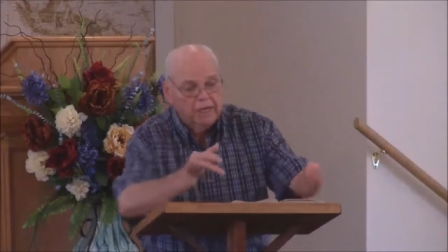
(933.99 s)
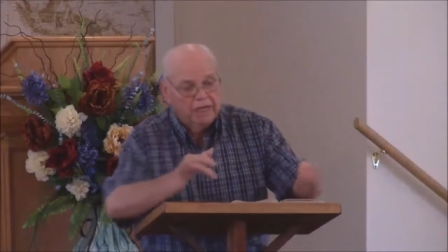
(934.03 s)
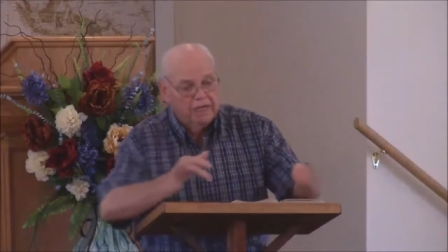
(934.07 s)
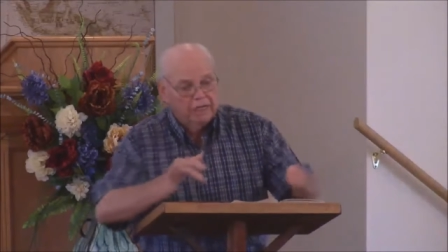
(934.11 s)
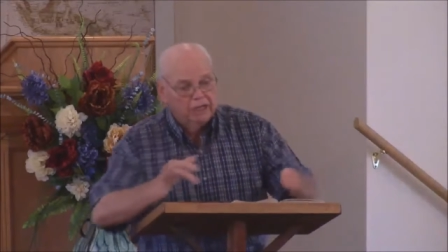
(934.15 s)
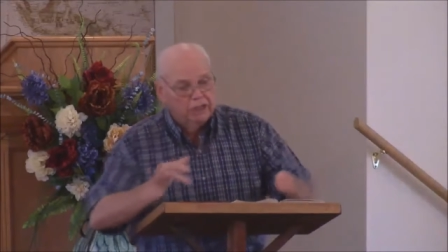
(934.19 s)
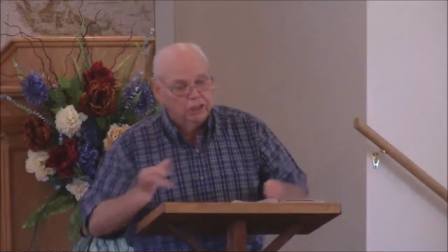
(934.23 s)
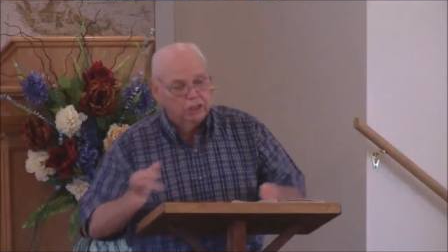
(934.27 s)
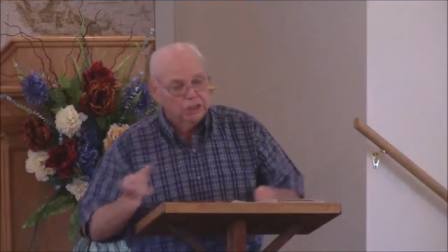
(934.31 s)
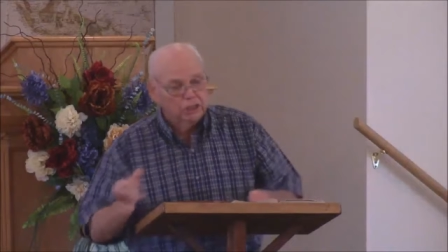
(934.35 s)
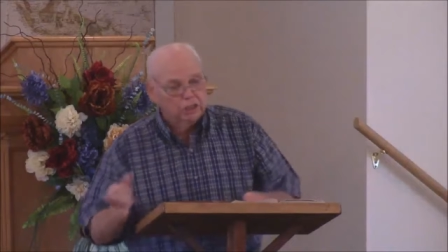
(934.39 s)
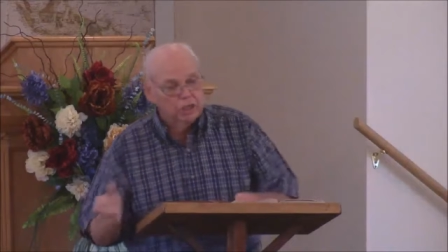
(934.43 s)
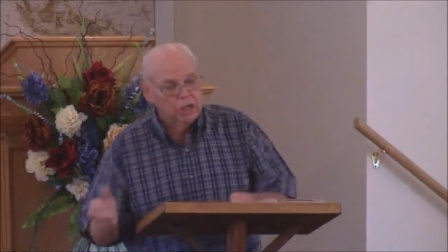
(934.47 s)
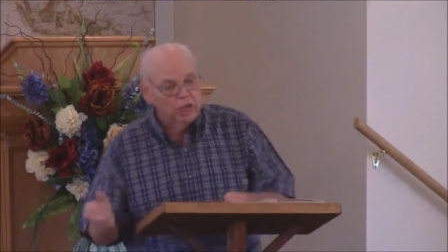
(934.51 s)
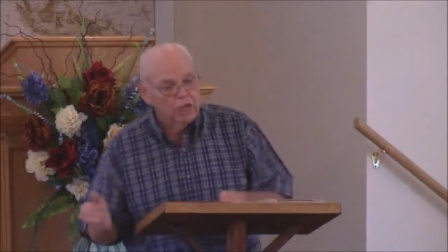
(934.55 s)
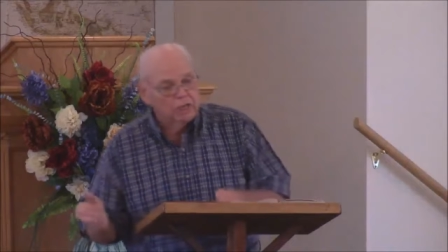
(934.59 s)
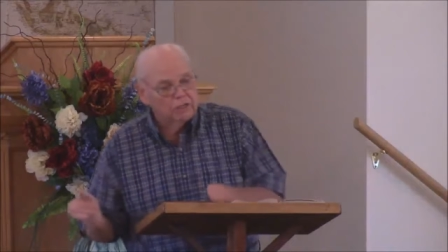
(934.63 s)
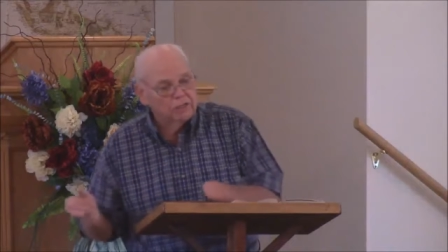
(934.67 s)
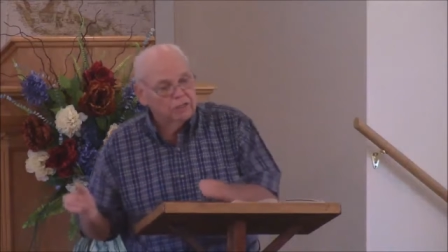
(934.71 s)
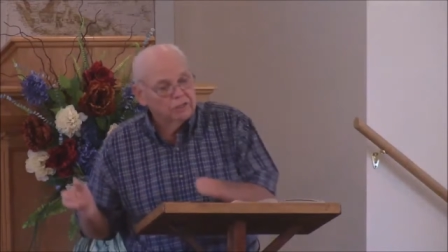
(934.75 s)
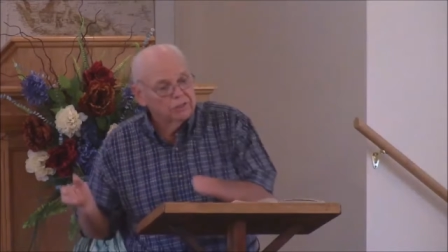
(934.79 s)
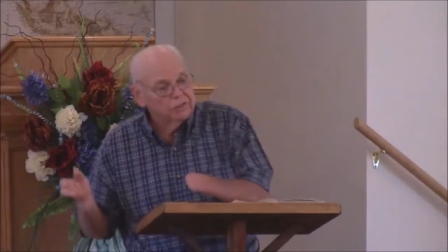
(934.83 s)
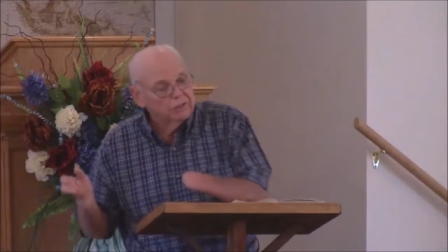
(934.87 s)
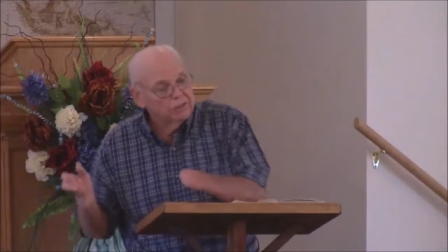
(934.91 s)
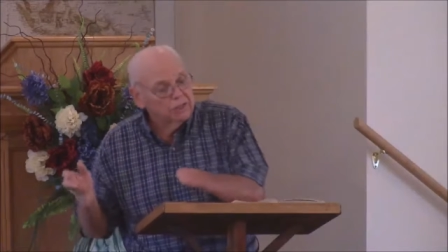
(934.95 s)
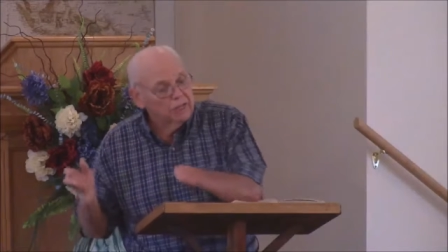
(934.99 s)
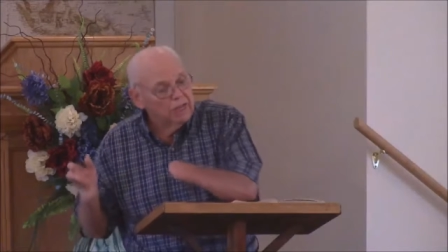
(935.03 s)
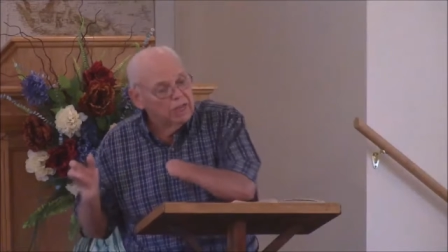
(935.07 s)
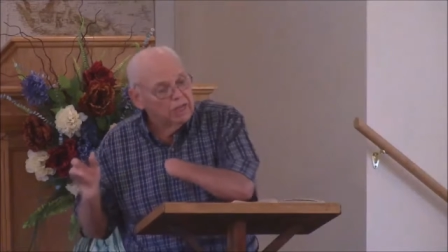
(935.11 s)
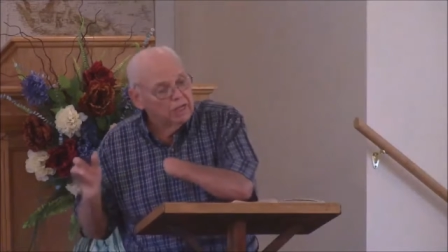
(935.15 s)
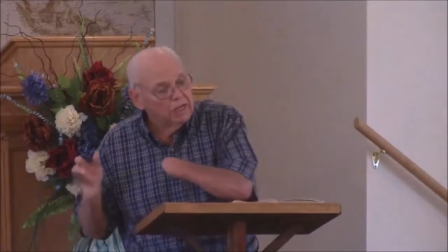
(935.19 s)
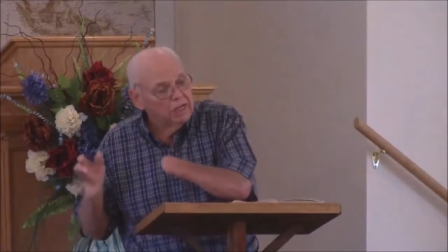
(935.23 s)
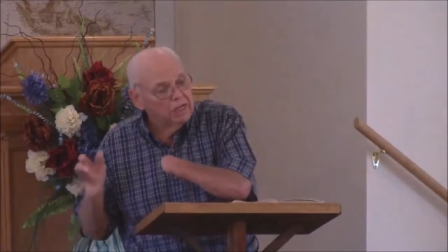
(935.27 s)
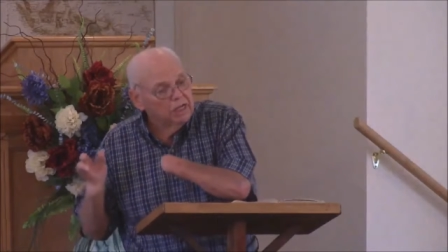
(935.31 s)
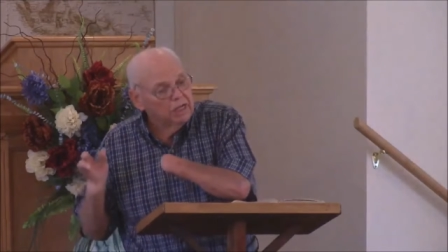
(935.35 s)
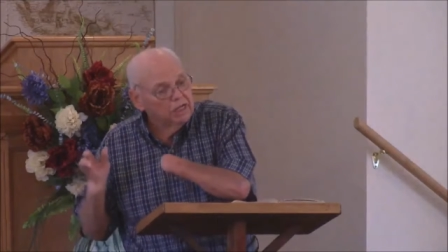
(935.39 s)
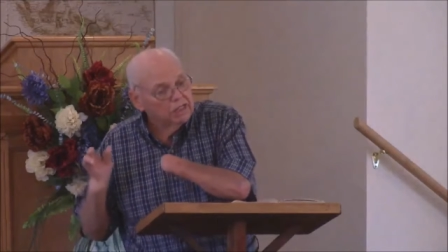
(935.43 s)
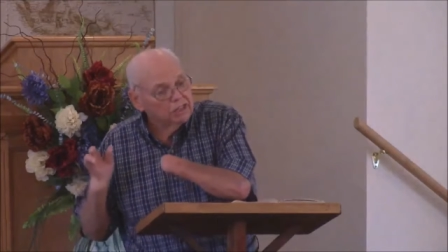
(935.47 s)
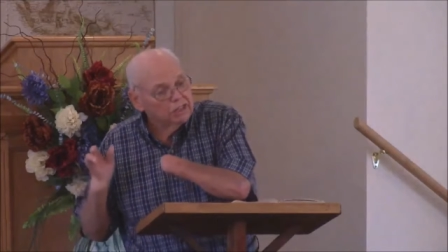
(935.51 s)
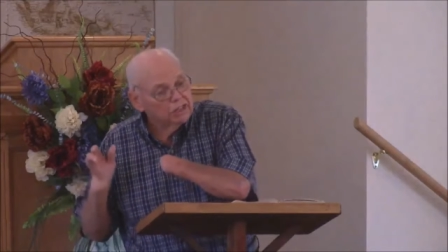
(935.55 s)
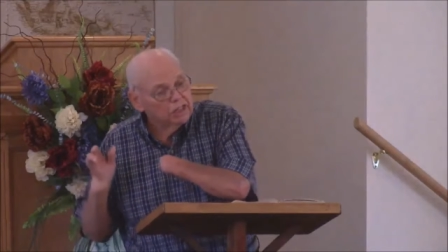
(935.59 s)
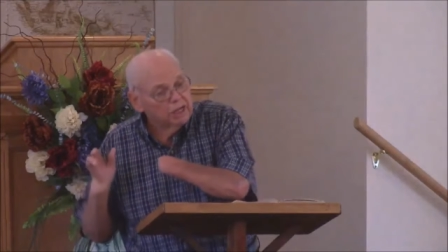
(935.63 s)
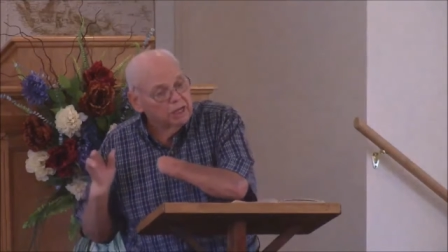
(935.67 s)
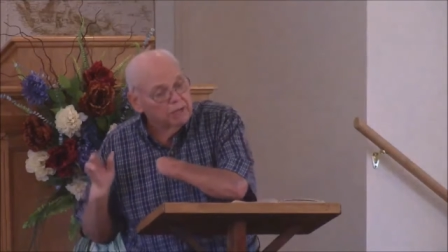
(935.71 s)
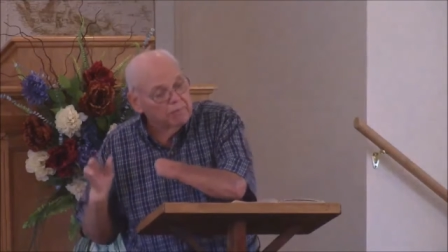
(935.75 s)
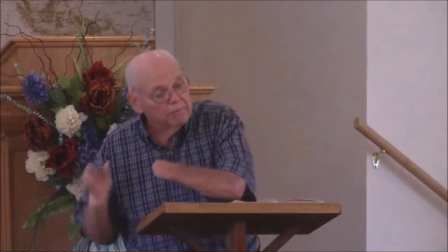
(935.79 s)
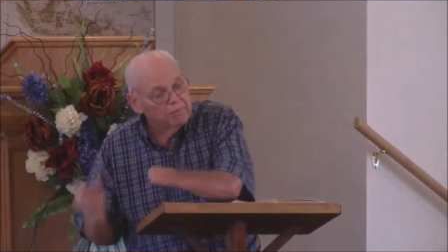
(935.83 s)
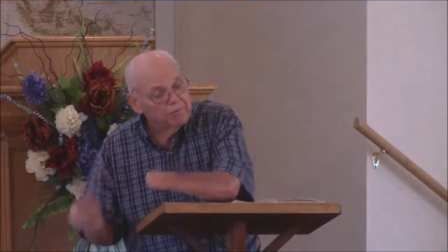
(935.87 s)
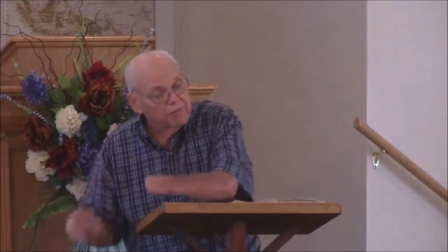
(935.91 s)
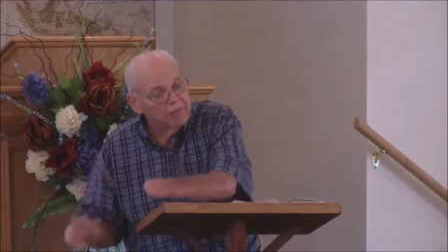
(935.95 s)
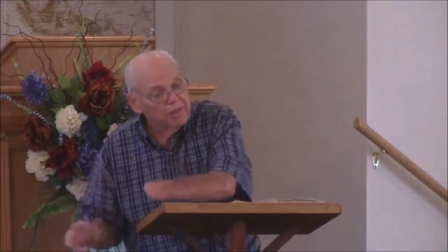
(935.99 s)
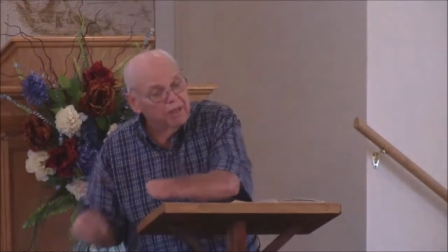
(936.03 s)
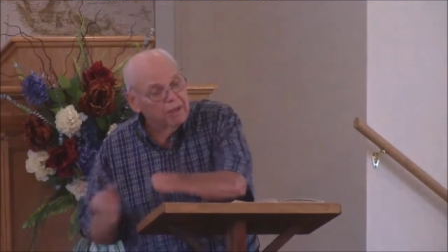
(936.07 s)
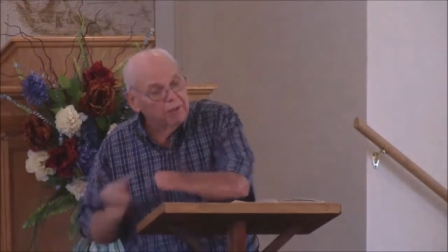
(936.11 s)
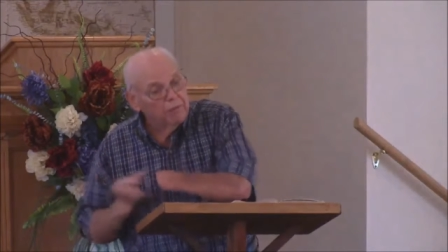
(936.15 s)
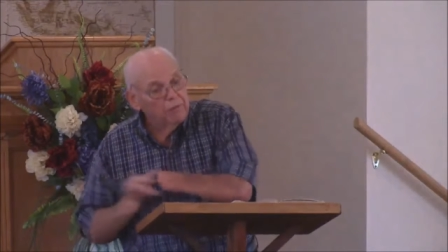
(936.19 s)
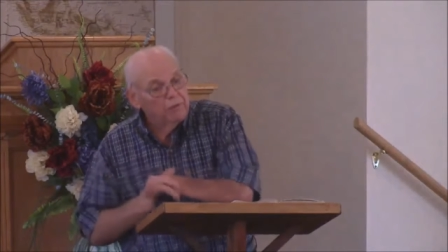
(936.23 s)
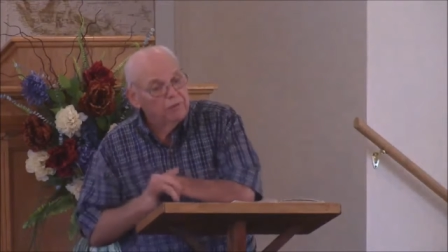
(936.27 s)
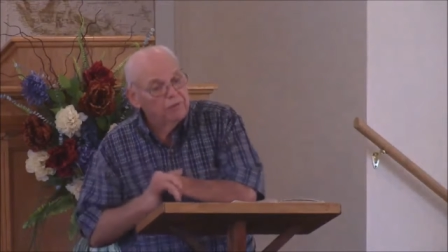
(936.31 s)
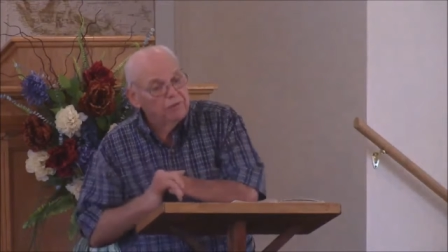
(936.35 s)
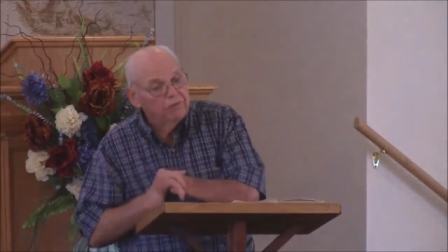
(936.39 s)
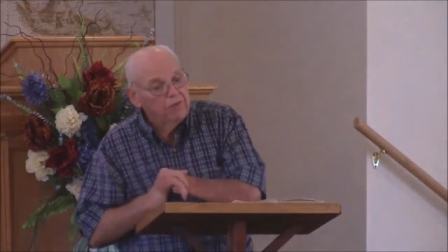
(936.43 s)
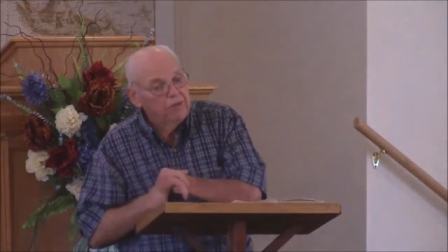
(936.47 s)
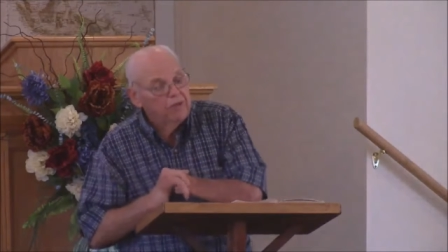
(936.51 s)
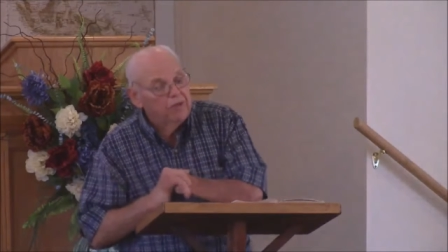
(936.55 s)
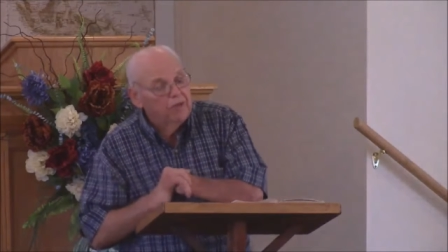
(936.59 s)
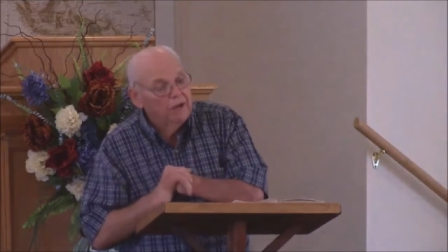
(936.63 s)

And it's just like the thing, same thing with